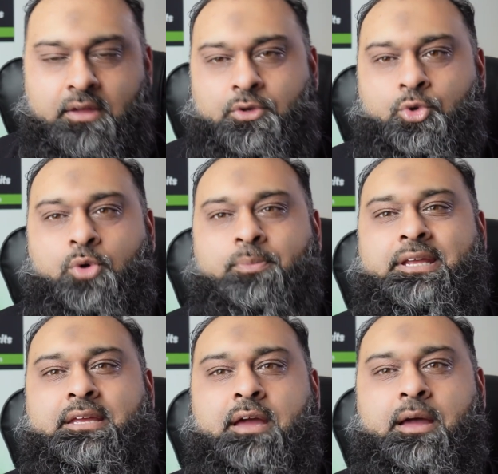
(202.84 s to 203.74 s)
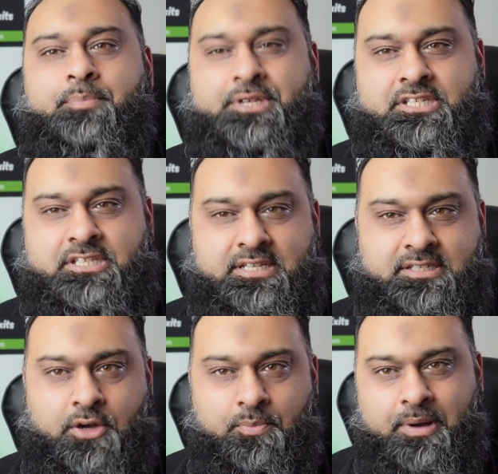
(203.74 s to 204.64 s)
Normally, a business
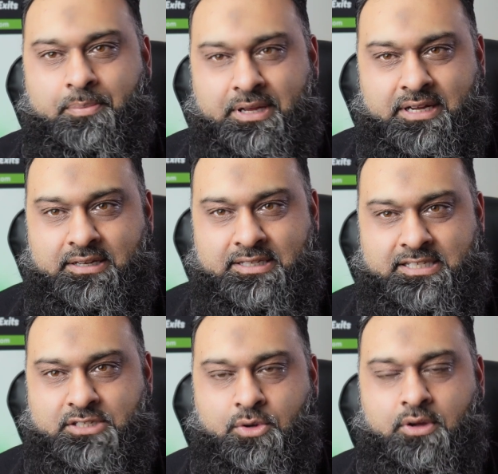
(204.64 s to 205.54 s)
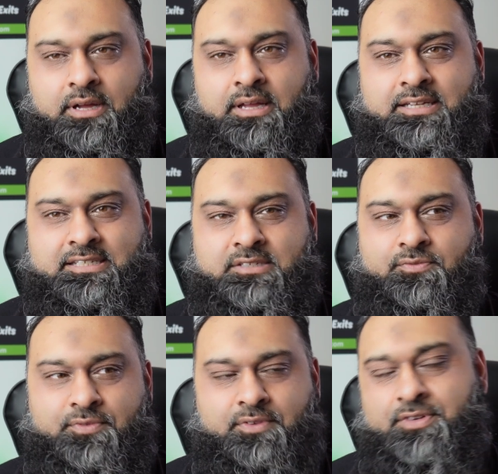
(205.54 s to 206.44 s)
doesn't go public unless
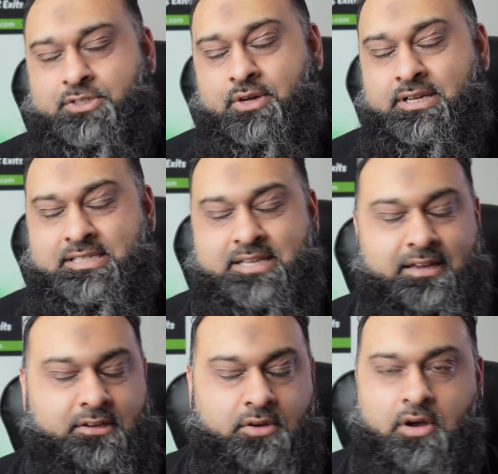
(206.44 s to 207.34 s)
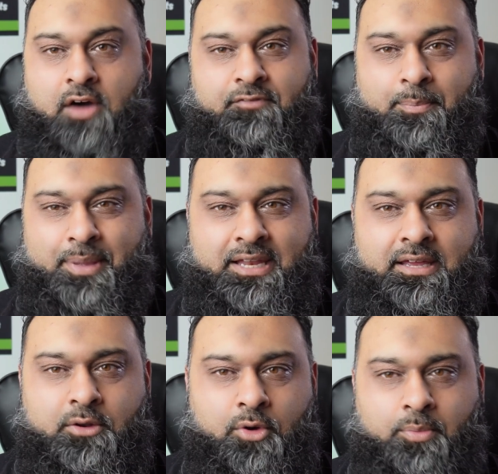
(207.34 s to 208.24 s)
if it's got at least like $500
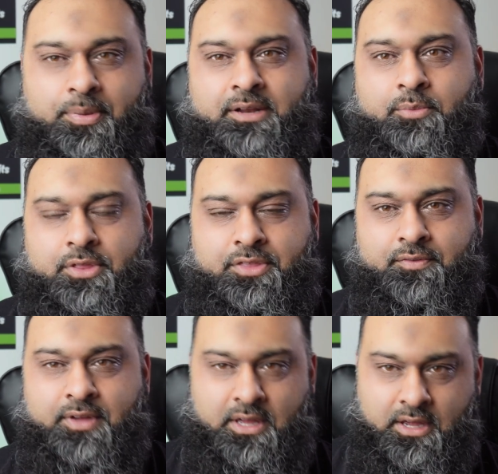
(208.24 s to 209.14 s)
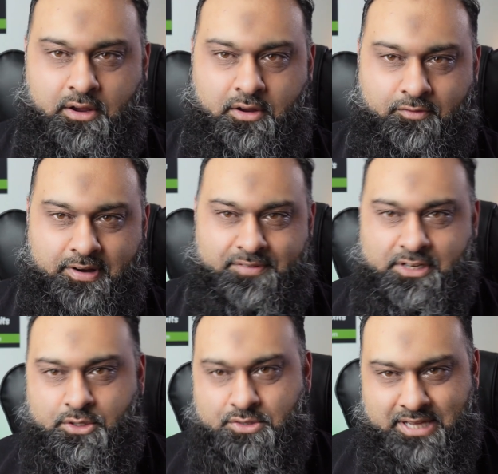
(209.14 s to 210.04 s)
million or $1 billion worth of
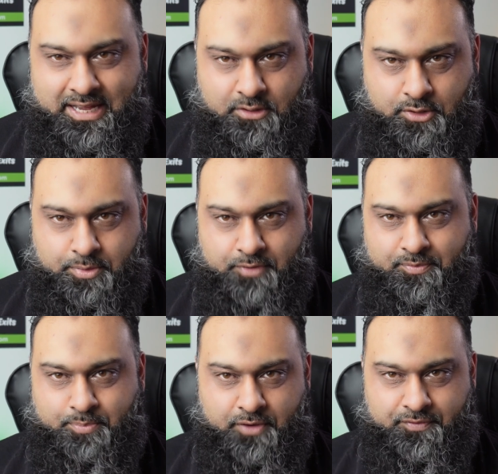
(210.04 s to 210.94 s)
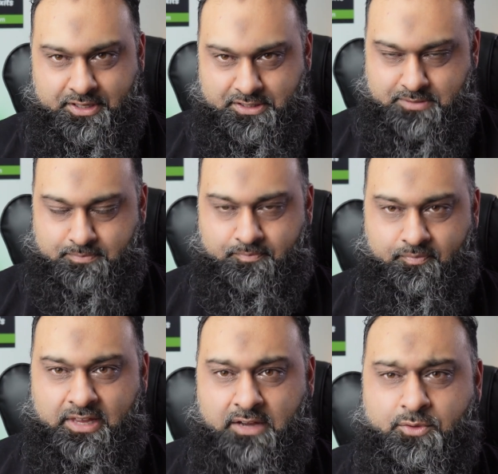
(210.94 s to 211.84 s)
revenues and good profits.
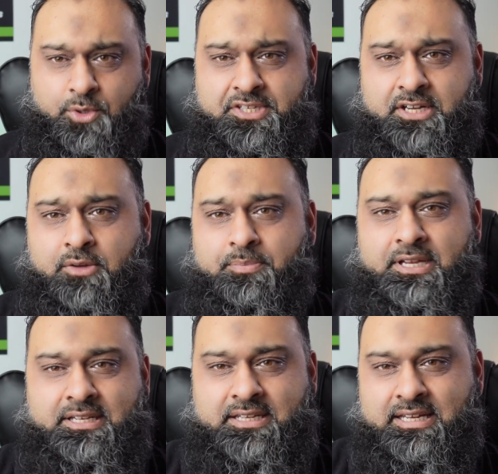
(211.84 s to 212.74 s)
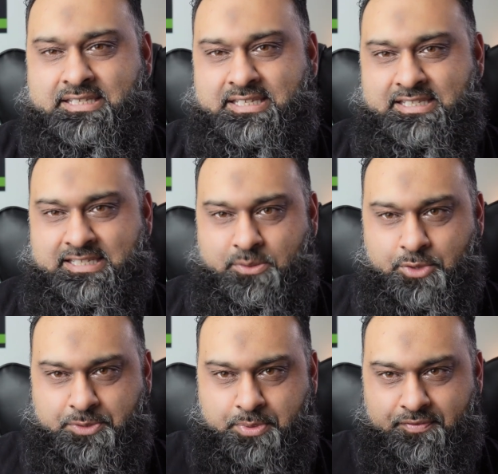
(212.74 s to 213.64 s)
Now, of course, there could be instances in
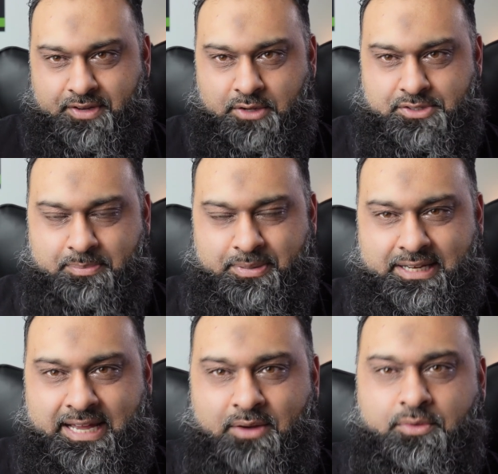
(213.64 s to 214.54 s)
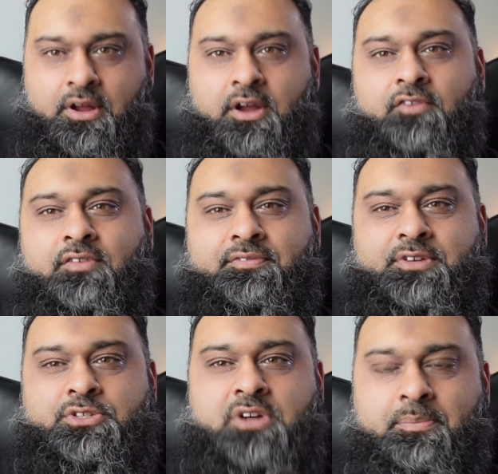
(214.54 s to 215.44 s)
which profit goes up and down,
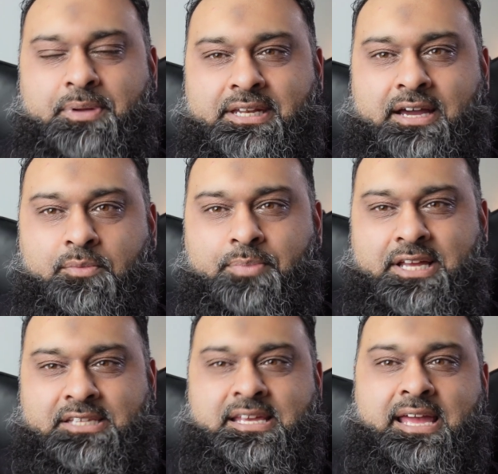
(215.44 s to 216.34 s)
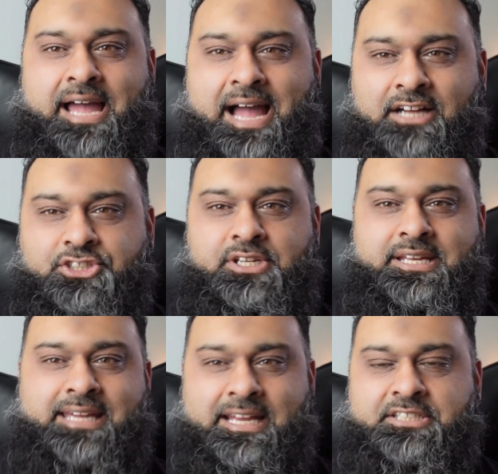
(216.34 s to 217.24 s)
revenues go up and down, but it's actually
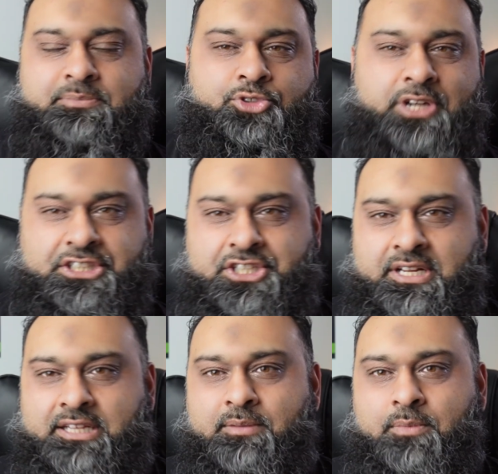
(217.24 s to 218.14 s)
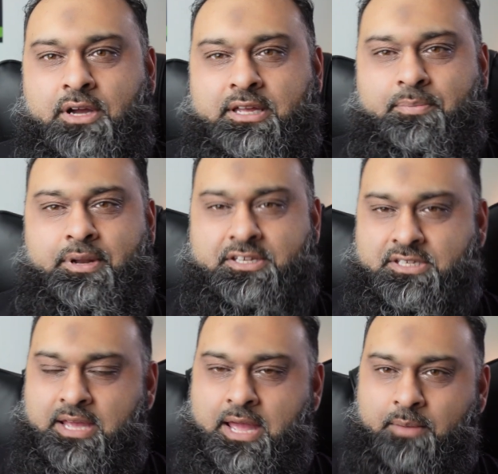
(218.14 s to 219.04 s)
gained some traction in the marketplace.
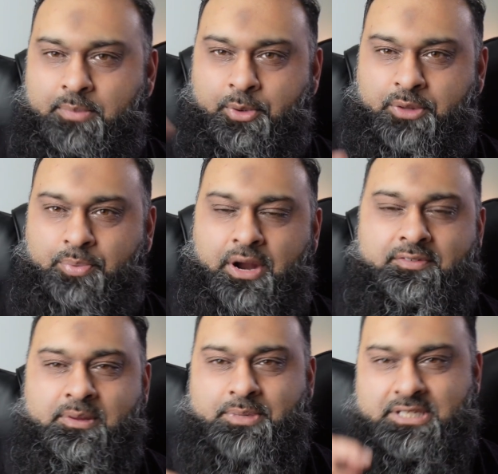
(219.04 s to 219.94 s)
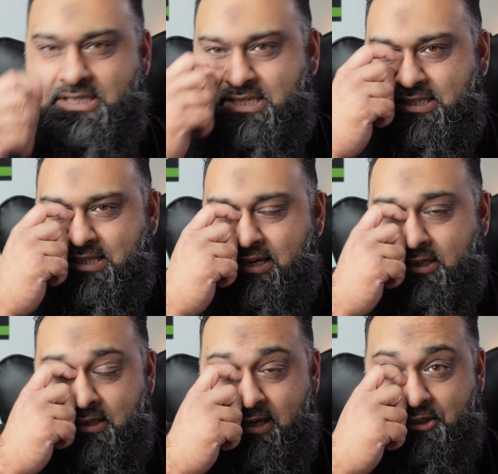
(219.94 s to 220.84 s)
But with private businesses,
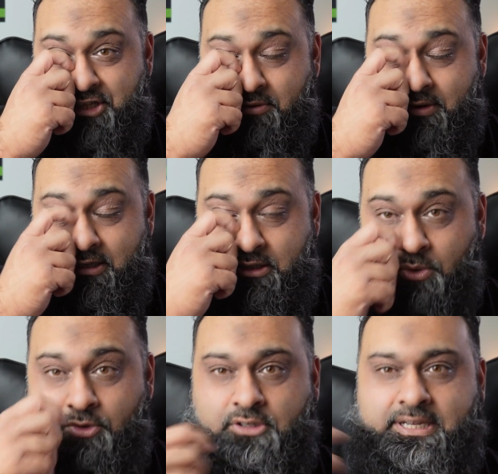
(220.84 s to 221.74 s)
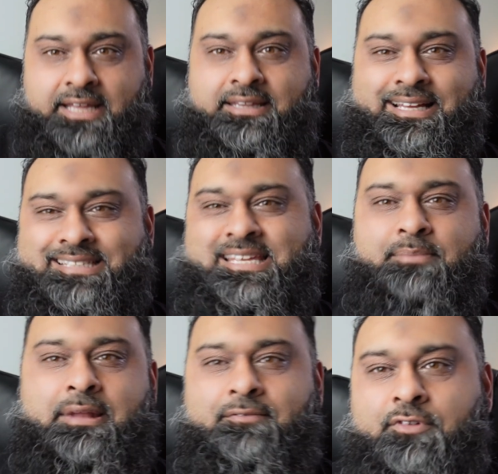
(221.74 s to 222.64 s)
they generally don't gain that same
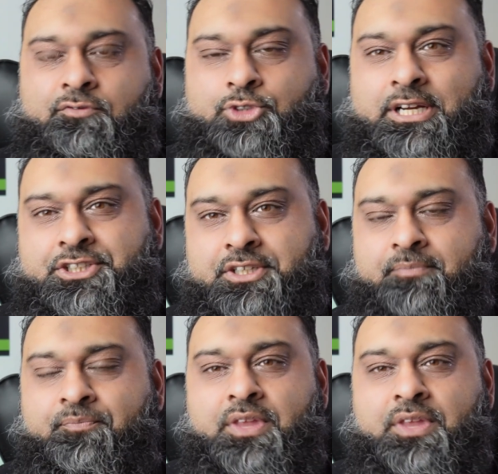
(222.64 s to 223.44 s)
level of traction.